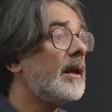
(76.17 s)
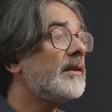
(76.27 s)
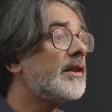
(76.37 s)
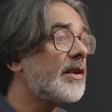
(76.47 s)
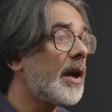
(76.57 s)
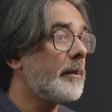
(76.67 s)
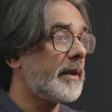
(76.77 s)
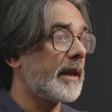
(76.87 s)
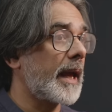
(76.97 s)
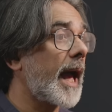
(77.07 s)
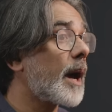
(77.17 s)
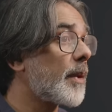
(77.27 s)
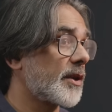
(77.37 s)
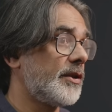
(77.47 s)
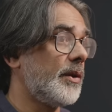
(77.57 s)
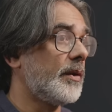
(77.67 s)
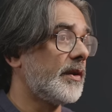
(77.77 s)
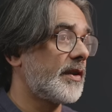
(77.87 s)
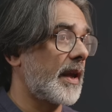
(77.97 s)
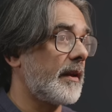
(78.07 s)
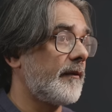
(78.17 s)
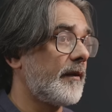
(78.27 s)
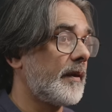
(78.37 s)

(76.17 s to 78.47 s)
determining how much you can save.